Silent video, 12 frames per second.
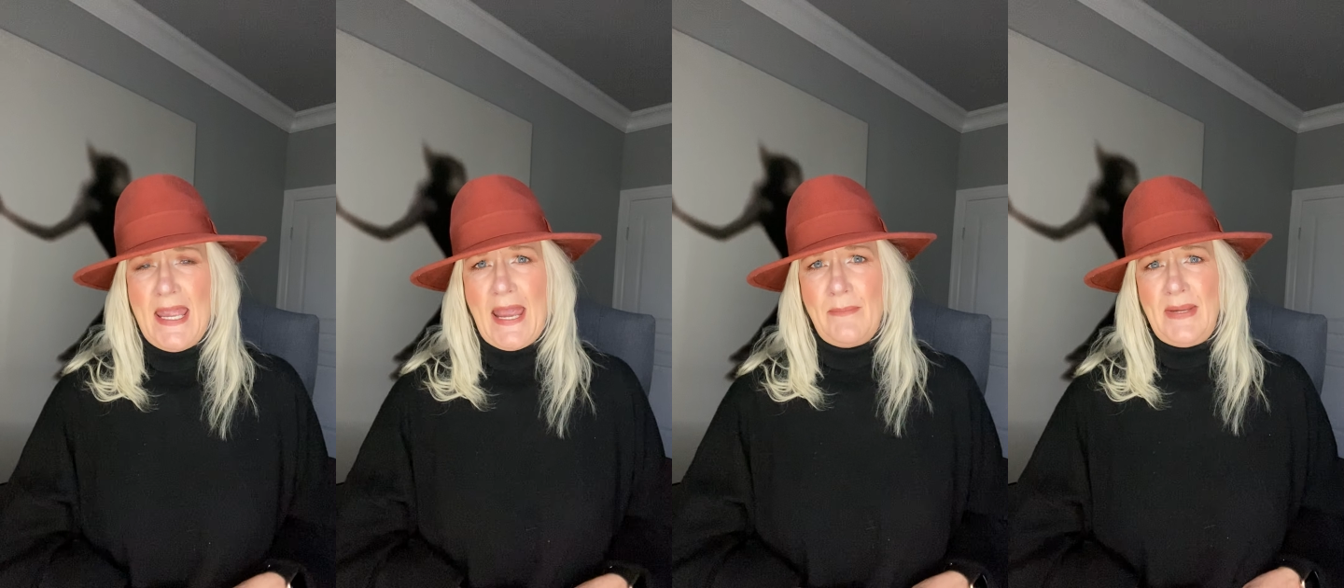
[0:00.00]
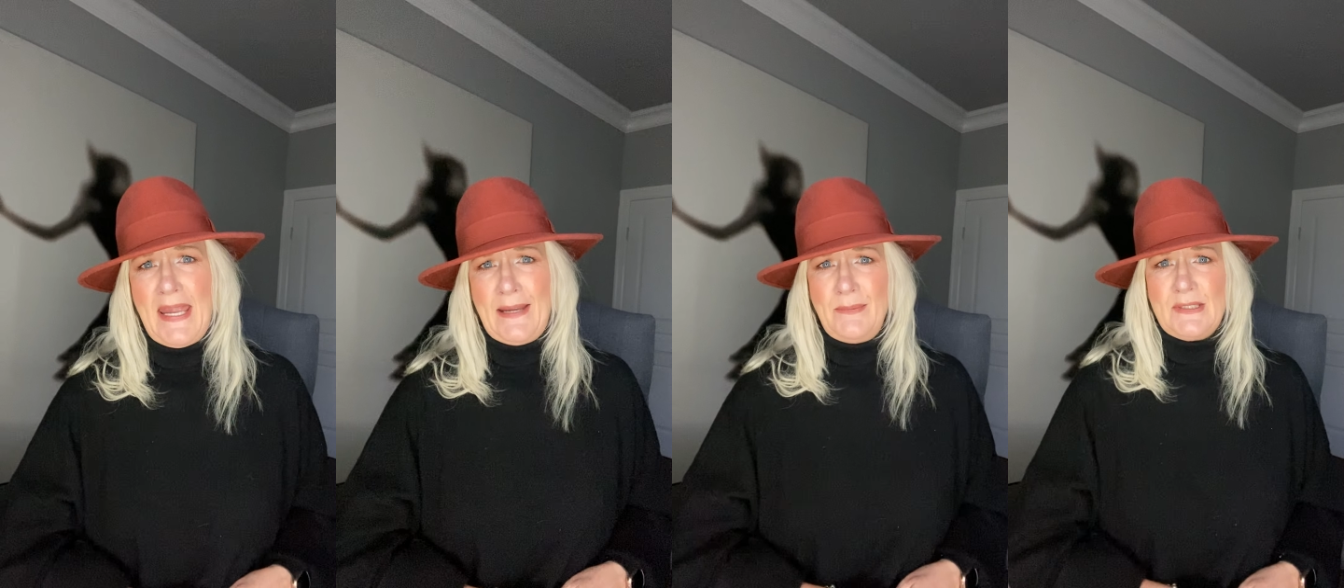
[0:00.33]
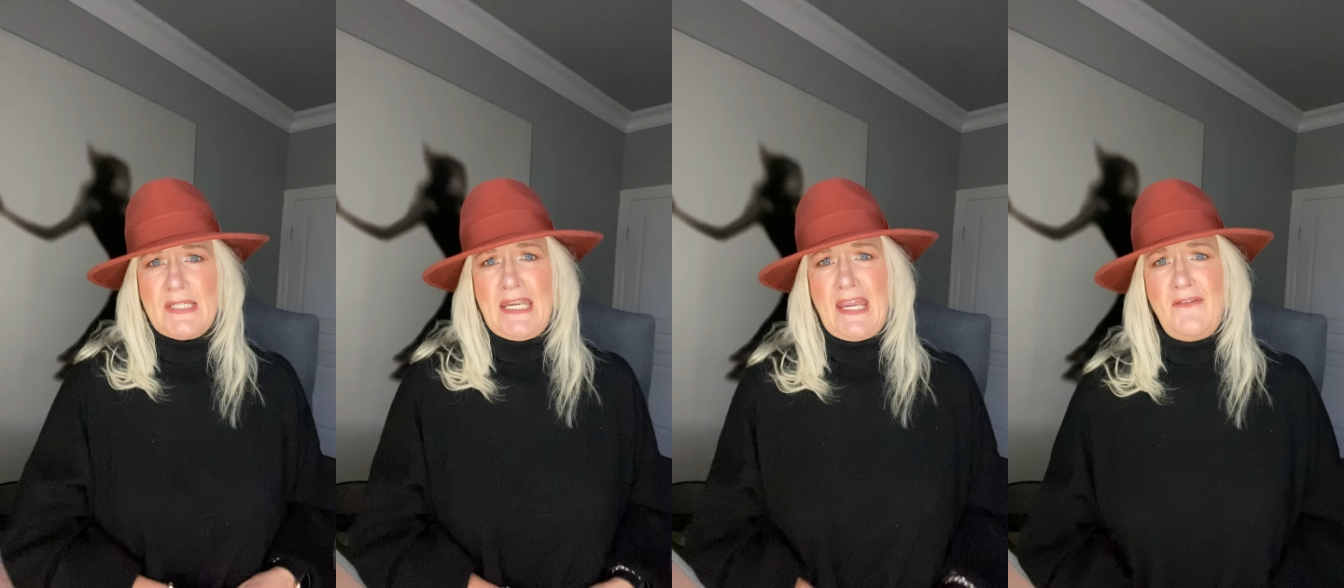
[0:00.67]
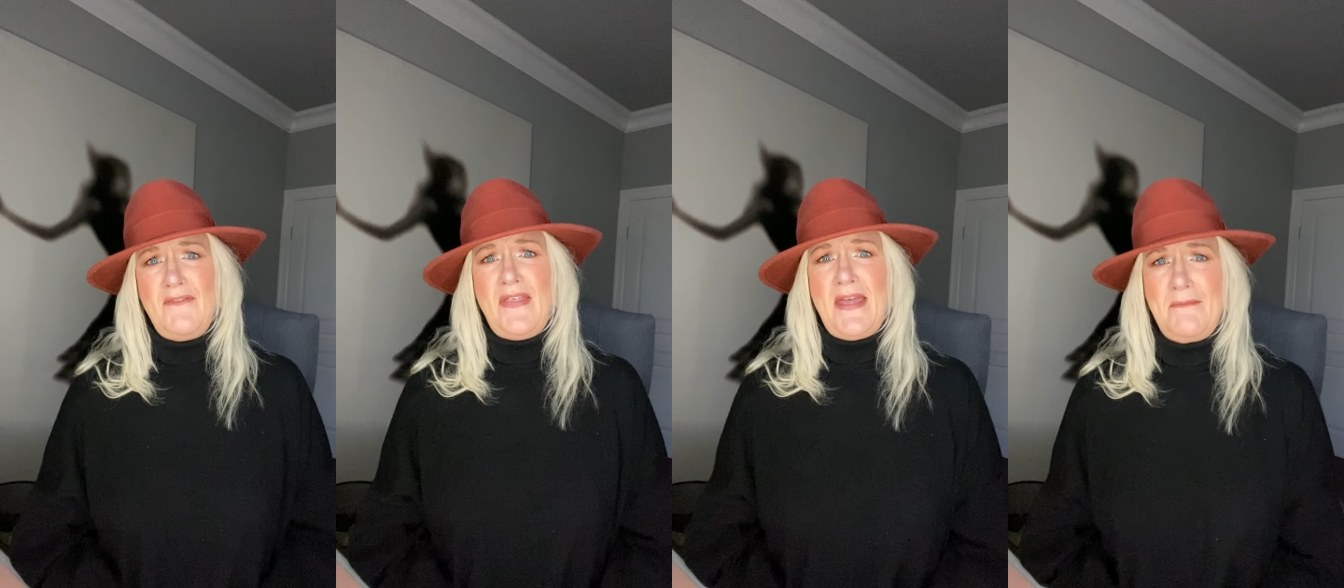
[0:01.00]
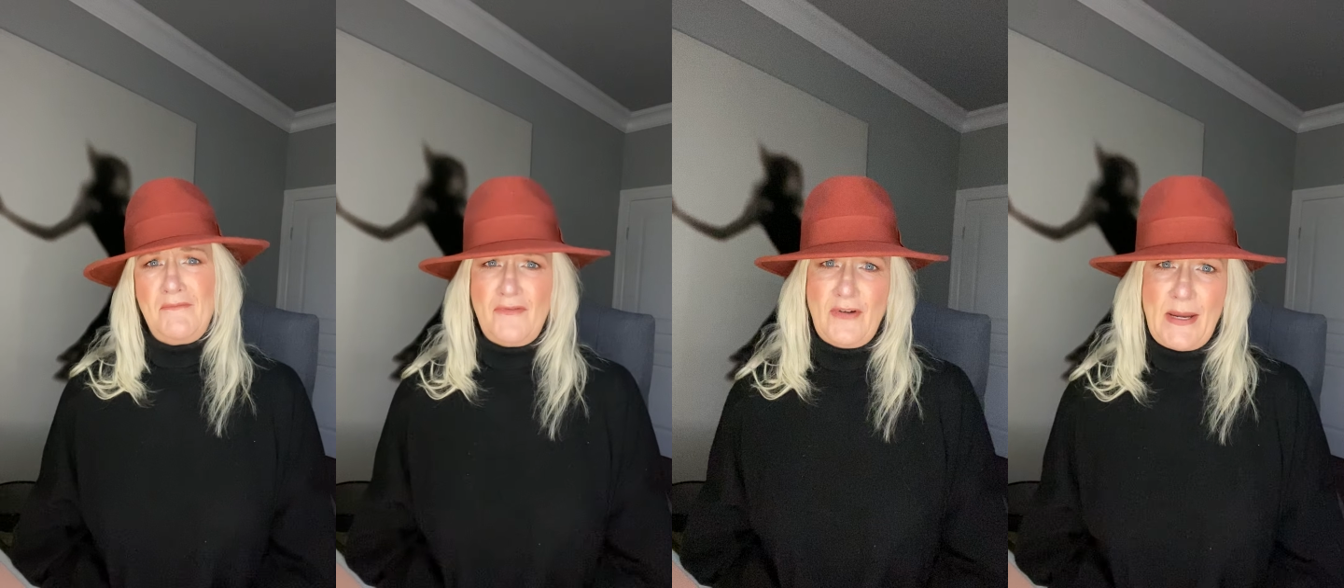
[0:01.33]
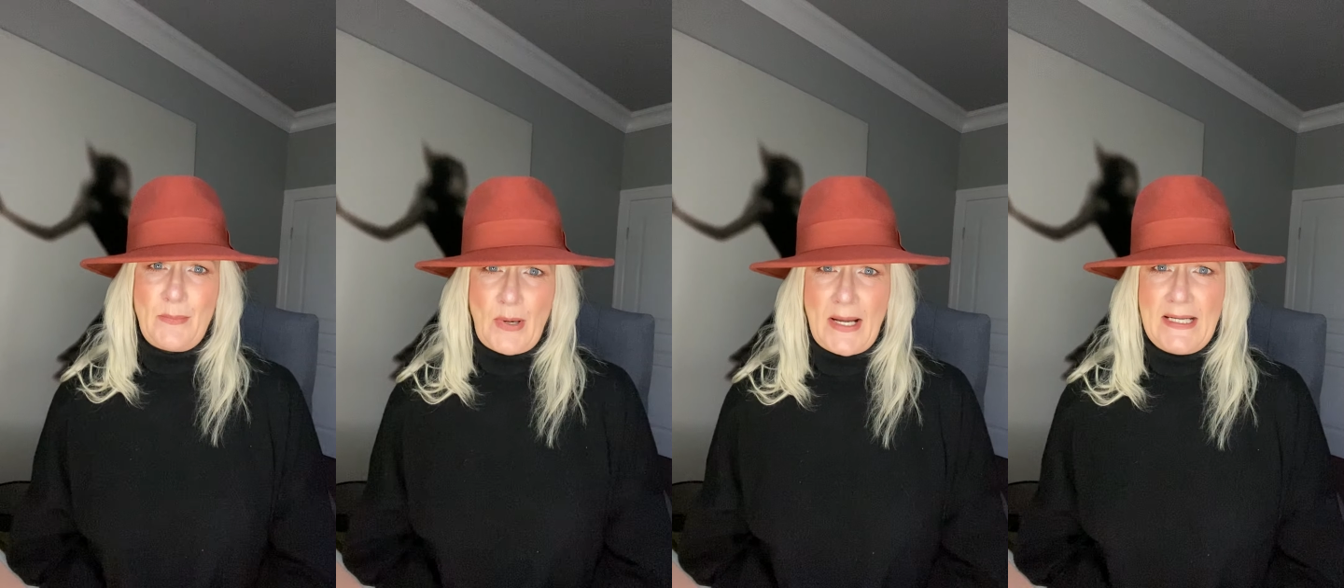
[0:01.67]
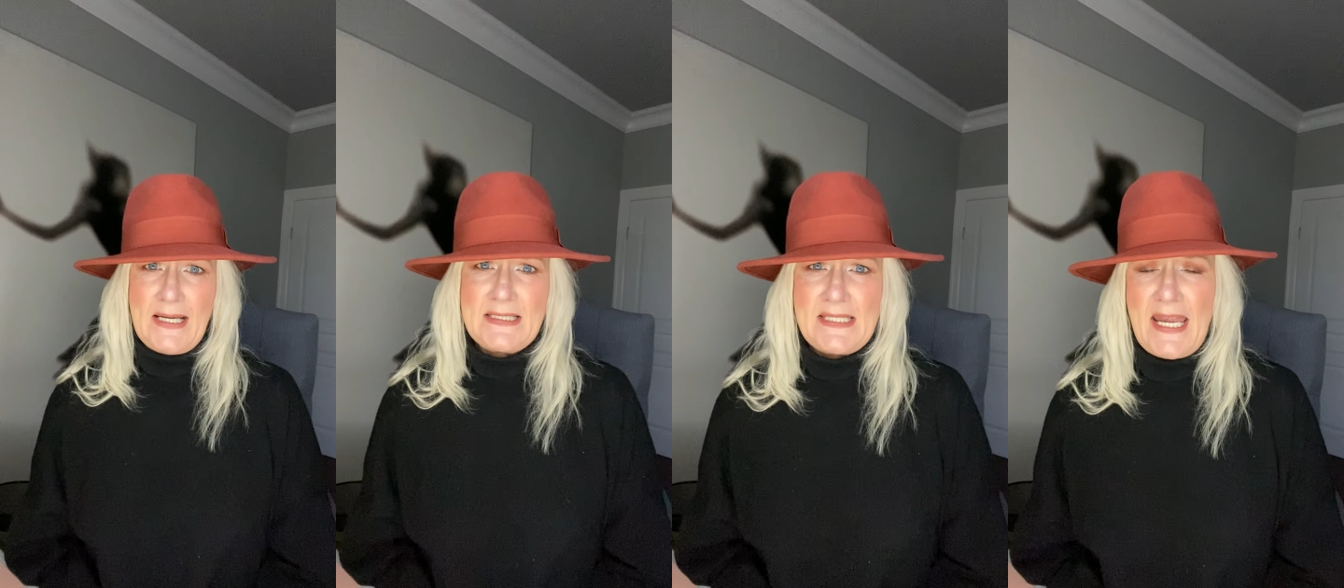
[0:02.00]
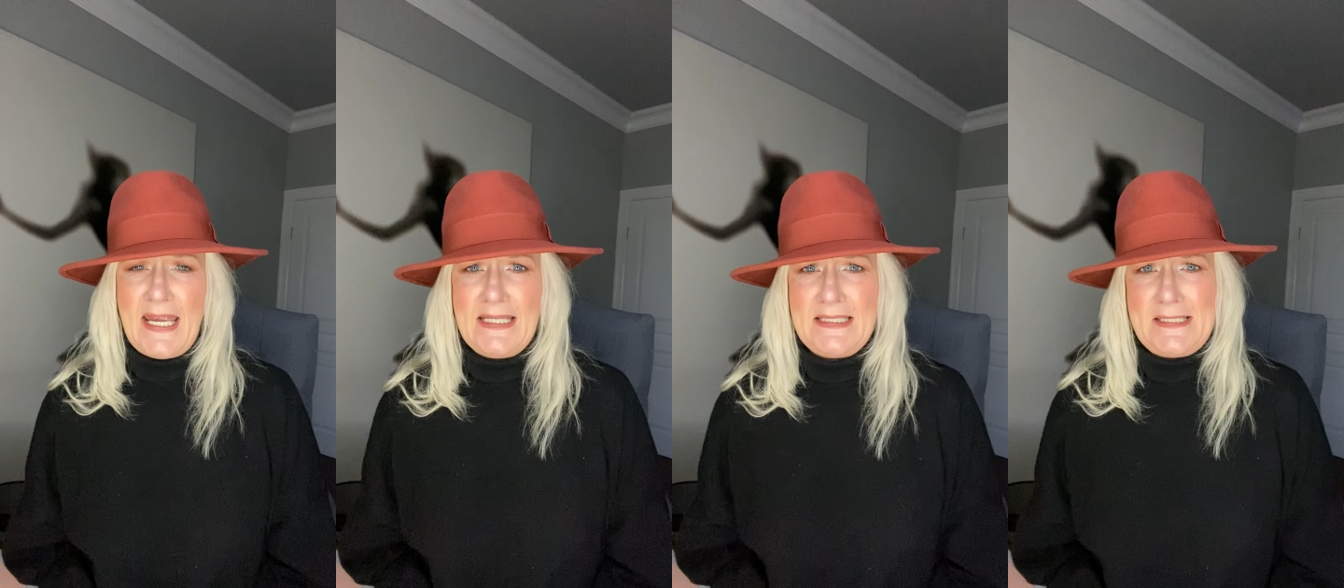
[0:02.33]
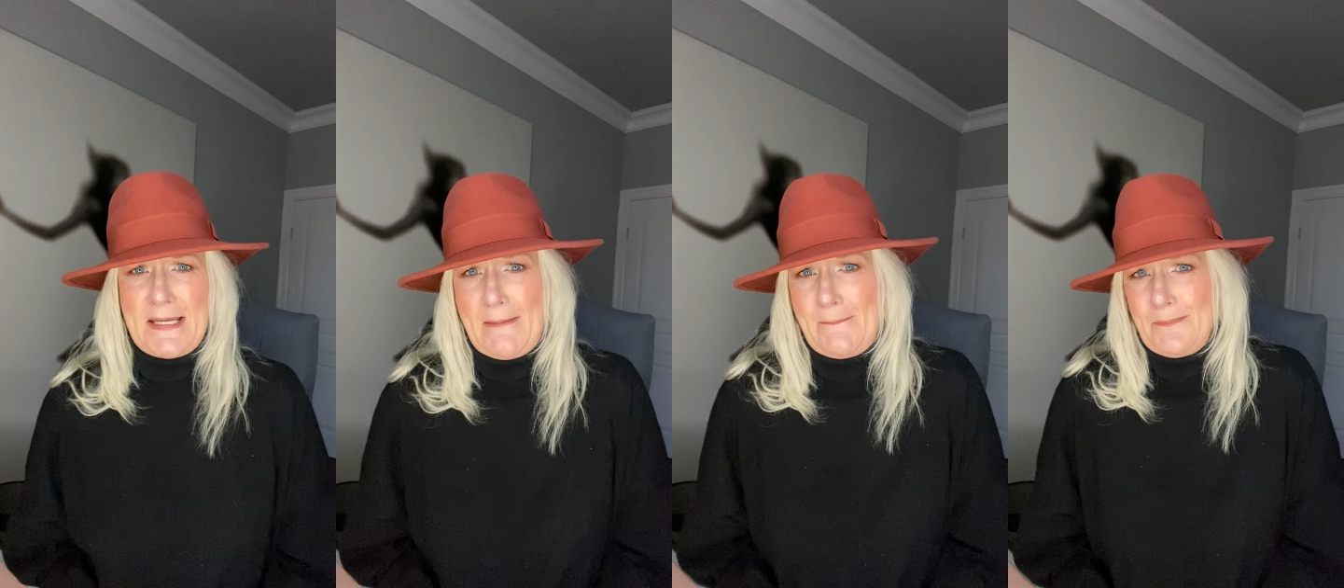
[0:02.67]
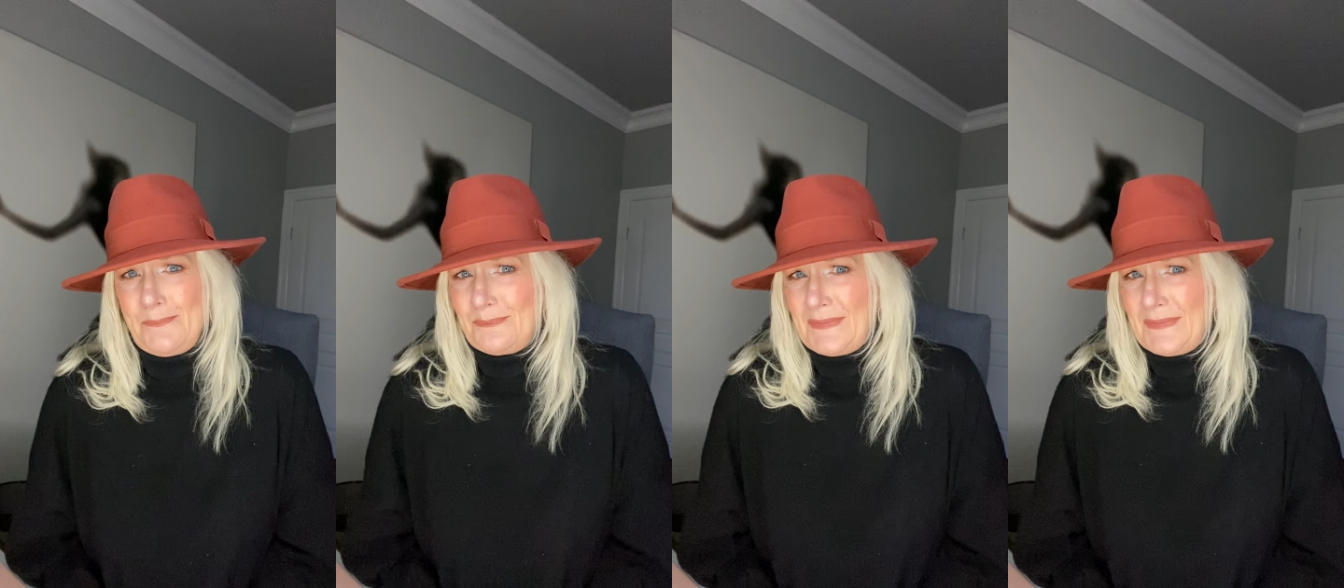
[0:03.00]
and be able to give them free product. And um,